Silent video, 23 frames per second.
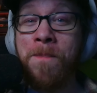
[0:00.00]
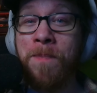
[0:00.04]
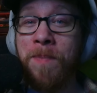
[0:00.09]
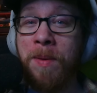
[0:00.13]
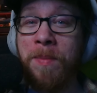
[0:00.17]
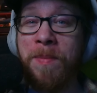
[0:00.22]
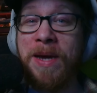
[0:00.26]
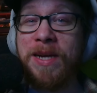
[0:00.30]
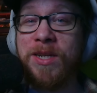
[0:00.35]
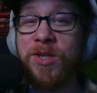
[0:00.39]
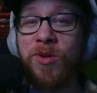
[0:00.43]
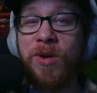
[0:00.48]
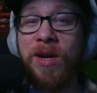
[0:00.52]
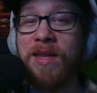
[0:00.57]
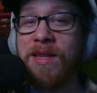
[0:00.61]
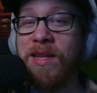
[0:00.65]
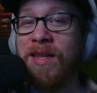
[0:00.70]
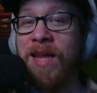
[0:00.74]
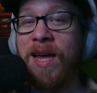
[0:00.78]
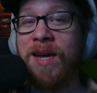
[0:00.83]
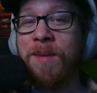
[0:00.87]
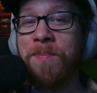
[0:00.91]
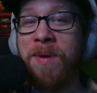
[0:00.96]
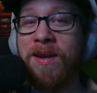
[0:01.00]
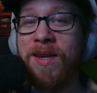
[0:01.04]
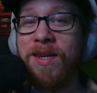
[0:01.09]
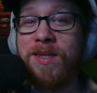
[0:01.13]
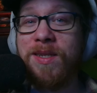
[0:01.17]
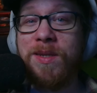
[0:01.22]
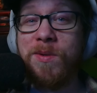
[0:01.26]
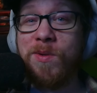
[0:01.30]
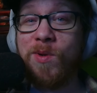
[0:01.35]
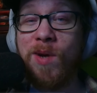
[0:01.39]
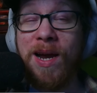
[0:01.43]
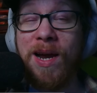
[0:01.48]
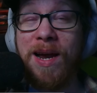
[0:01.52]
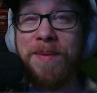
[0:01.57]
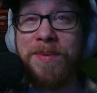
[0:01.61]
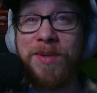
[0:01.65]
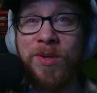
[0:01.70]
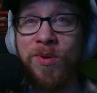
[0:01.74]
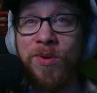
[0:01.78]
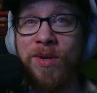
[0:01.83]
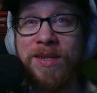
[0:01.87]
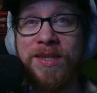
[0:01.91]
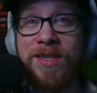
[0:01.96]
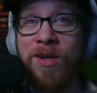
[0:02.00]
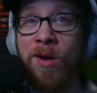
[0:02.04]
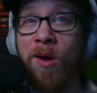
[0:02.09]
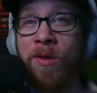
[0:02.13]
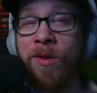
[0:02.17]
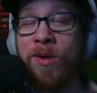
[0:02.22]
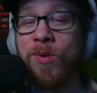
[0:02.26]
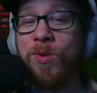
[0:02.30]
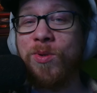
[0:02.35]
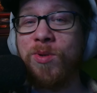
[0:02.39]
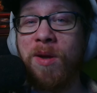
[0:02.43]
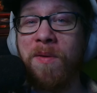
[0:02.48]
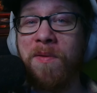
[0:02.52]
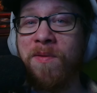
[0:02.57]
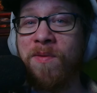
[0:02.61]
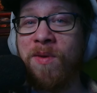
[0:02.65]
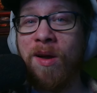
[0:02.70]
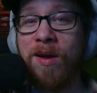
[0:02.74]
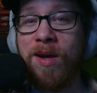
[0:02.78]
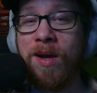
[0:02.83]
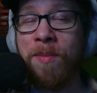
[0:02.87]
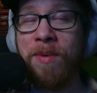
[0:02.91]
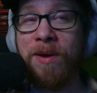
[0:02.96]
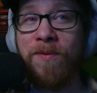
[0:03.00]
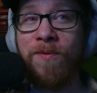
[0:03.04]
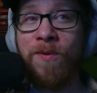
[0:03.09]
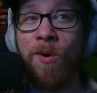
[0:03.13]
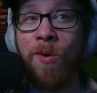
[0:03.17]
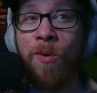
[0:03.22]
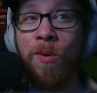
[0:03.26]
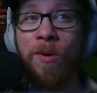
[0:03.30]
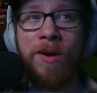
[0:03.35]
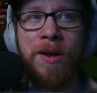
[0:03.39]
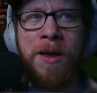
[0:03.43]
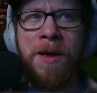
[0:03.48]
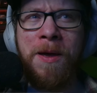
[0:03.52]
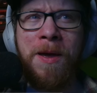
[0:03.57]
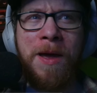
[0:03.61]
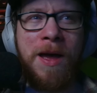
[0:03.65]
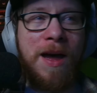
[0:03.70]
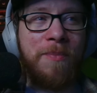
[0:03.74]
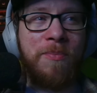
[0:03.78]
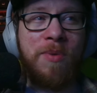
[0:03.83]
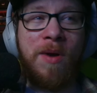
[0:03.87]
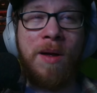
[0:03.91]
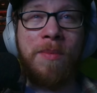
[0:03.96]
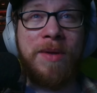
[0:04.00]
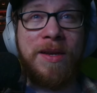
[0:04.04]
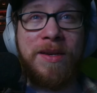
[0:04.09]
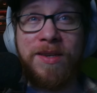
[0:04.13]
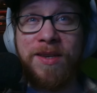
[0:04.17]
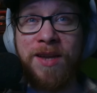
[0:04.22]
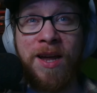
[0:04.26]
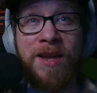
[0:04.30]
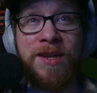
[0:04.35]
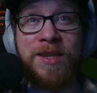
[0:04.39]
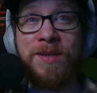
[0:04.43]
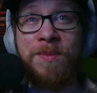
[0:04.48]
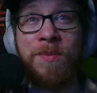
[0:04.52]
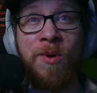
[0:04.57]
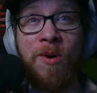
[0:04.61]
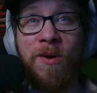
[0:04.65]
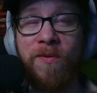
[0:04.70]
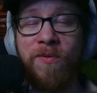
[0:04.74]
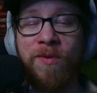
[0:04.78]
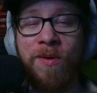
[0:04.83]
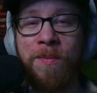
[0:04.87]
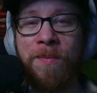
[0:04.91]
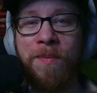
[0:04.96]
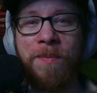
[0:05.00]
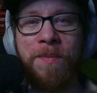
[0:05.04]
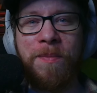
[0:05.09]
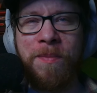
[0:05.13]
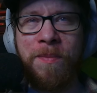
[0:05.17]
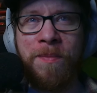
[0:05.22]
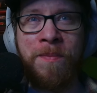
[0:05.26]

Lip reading: But make sure you hit the like button and subscribe so you can see all the new stuff I've got coming forward. Probably tons more from